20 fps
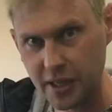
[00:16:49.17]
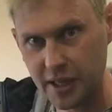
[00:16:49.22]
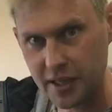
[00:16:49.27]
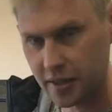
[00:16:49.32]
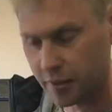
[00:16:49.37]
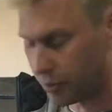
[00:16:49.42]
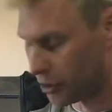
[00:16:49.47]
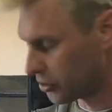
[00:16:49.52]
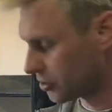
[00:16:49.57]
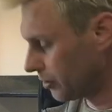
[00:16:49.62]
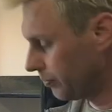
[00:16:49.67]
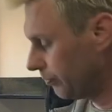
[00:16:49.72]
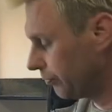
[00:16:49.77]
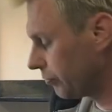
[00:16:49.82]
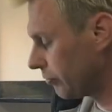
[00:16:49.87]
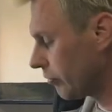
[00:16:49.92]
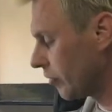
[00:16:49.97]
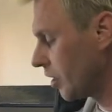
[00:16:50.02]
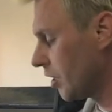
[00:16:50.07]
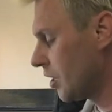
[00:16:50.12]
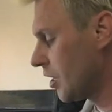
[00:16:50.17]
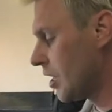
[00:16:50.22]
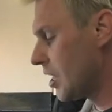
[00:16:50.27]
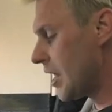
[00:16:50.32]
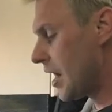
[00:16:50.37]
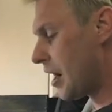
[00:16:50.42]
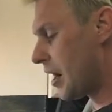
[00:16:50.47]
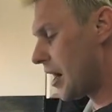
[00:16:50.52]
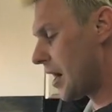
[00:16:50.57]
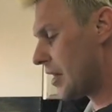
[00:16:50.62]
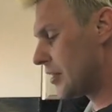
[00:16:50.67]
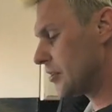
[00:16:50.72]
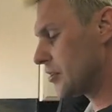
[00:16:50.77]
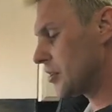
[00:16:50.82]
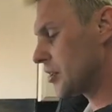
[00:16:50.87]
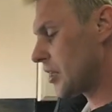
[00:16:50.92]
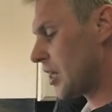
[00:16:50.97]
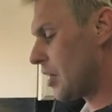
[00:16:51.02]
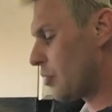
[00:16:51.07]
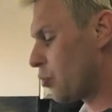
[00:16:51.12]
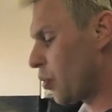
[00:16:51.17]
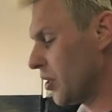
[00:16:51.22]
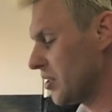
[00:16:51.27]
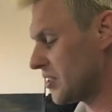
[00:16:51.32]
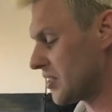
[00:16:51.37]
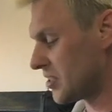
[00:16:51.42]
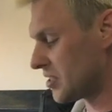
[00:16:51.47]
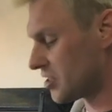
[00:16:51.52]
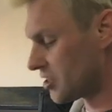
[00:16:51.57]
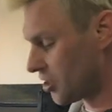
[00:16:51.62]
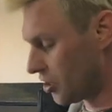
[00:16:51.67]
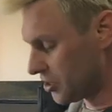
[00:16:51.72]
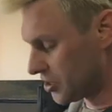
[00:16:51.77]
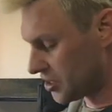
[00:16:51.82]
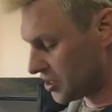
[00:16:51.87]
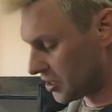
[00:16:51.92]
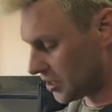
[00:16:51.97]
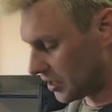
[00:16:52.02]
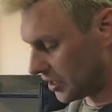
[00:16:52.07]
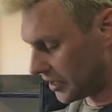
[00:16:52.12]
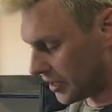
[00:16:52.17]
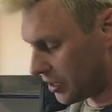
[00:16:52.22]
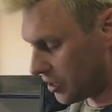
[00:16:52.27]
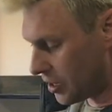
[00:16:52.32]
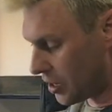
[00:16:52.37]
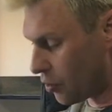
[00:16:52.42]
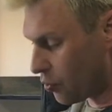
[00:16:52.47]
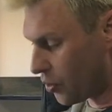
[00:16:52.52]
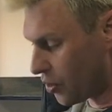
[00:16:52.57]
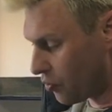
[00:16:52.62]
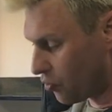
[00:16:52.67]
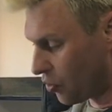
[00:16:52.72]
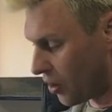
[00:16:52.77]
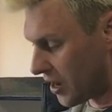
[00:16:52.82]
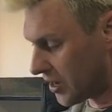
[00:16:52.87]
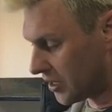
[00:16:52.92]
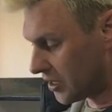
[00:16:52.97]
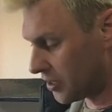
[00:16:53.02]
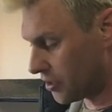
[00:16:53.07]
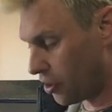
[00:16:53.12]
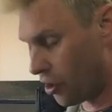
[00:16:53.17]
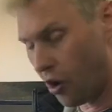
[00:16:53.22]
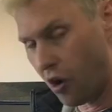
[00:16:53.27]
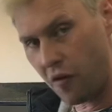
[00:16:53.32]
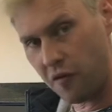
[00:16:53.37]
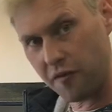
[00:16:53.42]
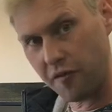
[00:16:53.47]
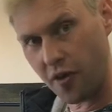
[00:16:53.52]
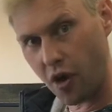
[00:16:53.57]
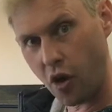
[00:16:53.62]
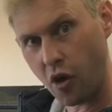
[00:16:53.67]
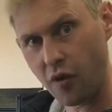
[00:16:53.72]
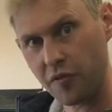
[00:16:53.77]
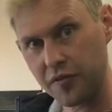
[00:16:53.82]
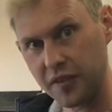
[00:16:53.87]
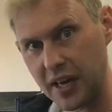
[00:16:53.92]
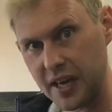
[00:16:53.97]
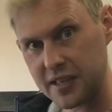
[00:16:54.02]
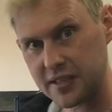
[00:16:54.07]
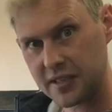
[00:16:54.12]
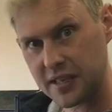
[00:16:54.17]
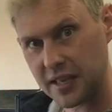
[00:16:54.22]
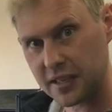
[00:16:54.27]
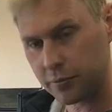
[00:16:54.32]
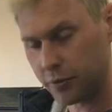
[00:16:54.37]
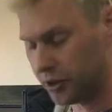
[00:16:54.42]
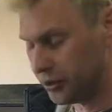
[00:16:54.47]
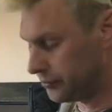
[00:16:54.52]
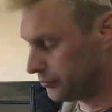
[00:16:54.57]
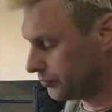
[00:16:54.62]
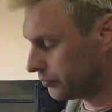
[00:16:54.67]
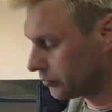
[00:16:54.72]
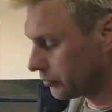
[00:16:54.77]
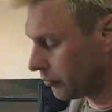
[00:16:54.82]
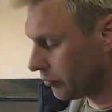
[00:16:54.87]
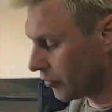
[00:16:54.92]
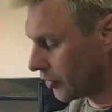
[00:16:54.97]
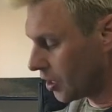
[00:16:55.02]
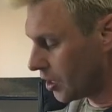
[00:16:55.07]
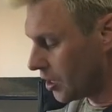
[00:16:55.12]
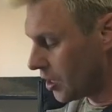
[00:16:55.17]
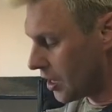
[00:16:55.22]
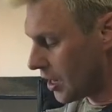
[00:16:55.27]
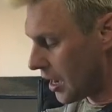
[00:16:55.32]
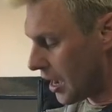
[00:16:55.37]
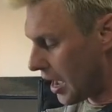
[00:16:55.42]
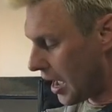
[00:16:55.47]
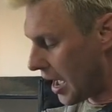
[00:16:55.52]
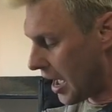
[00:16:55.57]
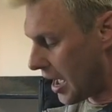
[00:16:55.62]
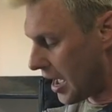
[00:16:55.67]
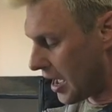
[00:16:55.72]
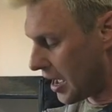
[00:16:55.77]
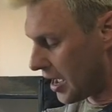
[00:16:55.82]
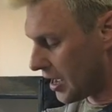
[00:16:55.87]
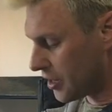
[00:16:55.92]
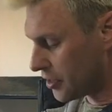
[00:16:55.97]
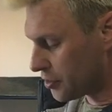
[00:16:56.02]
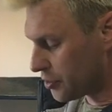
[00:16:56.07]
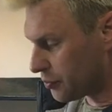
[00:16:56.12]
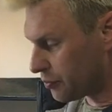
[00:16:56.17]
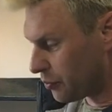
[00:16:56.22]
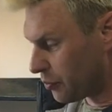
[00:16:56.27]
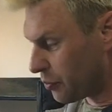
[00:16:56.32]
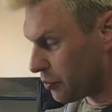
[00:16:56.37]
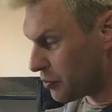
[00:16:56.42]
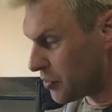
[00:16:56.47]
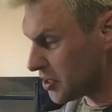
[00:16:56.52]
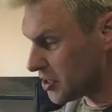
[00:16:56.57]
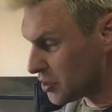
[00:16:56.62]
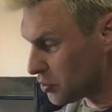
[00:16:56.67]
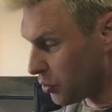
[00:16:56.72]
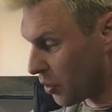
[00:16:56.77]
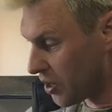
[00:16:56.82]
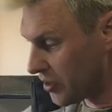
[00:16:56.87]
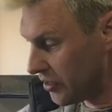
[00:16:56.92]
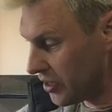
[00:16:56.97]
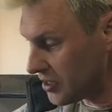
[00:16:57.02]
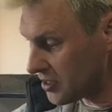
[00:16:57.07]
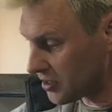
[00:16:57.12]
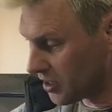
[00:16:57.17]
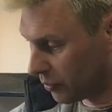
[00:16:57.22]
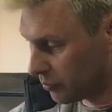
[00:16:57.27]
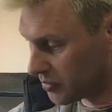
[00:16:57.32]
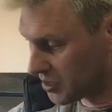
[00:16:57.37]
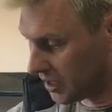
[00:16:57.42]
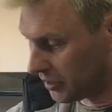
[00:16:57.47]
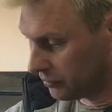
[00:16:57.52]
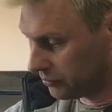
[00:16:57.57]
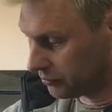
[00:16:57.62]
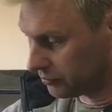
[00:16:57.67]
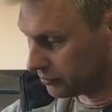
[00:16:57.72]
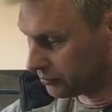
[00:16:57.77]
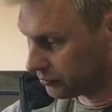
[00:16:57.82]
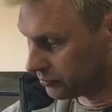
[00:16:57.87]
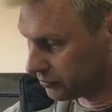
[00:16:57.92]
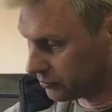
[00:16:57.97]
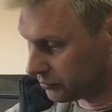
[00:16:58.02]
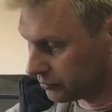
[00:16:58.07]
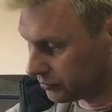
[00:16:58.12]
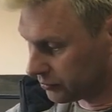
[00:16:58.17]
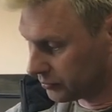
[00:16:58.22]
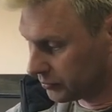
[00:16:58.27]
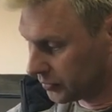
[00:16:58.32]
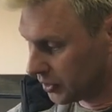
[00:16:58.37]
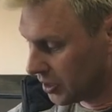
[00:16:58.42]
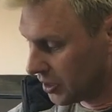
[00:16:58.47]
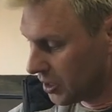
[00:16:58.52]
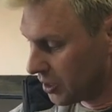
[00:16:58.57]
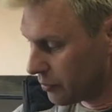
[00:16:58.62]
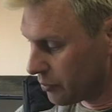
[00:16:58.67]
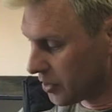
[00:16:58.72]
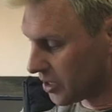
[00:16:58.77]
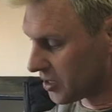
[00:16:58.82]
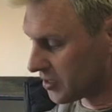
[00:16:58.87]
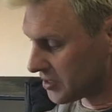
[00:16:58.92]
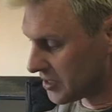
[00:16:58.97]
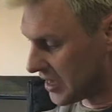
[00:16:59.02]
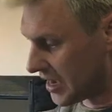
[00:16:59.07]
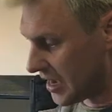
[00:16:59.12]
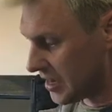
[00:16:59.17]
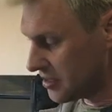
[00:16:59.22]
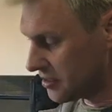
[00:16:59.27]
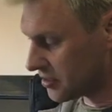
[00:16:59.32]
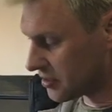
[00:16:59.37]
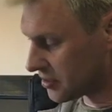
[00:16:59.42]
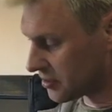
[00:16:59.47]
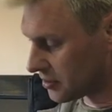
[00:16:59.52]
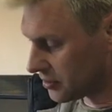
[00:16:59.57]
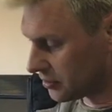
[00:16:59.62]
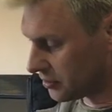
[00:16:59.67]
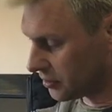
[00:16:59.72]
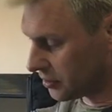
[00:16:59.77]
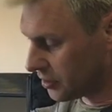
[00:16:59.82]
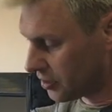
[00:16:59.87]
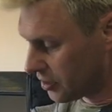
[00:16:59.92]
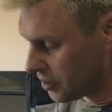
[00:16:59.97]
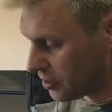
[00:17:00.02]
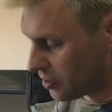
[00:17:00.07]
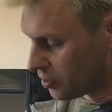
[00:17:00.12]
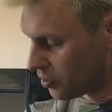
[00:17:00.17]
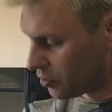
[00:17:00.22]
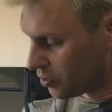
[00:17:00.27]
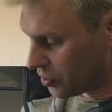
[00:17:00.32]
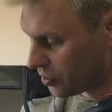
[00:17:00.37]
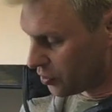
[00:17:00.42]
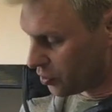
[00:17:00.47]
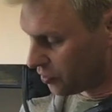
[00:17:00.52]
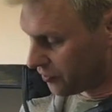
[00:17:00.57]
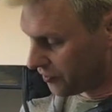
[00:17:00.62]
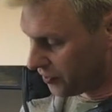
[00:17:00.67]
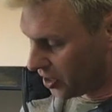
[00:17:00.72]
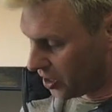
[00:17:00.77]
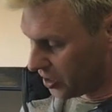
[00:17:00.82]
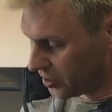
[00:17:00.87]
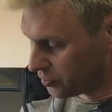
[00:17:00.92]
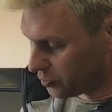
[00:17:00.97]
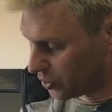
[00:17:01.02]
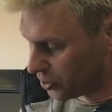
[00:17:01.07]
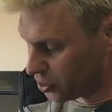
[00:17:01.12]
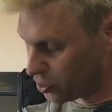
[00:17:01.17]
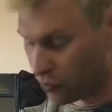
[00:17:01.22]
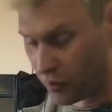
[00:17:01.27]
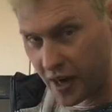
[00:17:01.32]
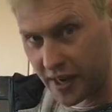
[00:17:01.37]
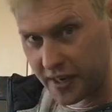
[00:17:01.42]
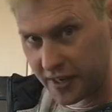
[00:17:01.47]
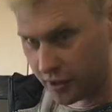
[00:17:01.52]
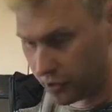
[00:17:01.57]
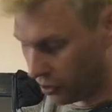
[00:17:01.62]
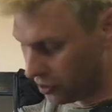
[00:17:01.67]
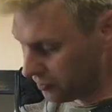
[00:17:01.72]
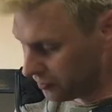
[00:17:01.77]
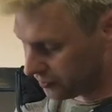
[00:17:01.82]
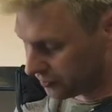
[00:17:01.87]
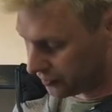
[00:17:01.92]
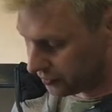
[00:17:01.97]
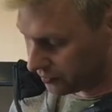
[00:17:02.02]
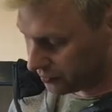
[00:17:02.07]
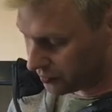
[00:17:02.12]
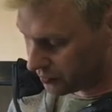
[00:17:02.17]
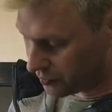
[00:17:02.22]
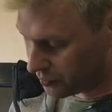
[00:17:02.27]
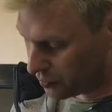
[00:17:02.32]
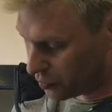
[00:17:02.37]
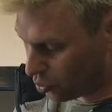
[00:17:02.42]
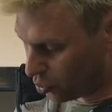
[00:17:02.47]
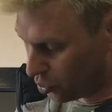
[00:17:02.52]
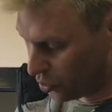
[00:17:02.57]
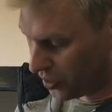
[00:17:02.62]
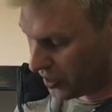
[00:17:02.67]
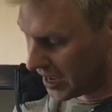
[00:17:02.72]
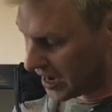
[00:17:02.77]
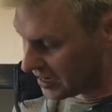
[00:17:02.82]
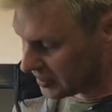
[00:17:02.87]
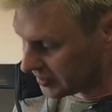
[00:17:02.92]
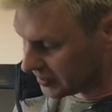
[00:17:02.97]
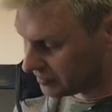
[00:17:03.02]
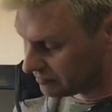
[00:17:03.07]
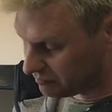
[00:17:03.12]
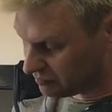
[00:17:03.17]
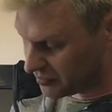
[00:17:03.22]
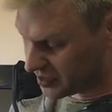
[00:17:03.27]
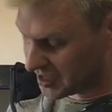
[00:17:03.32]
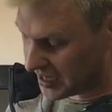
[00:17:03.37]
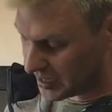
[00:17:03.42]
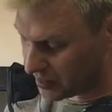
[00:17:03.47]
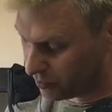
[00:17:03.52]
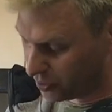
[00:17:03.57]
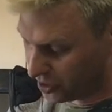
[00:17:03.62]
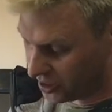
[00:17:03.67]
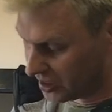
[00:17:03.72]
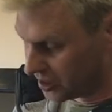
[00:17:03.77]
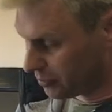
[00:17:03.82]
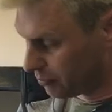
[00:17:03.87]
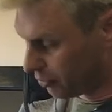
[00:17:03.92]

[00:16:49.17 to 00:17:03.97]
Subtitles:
in the bottom. And once it's started to clear, we rack it off of that sediment. And this is where this comes in. Because this, you'll find when you rack it off, all that sediment at the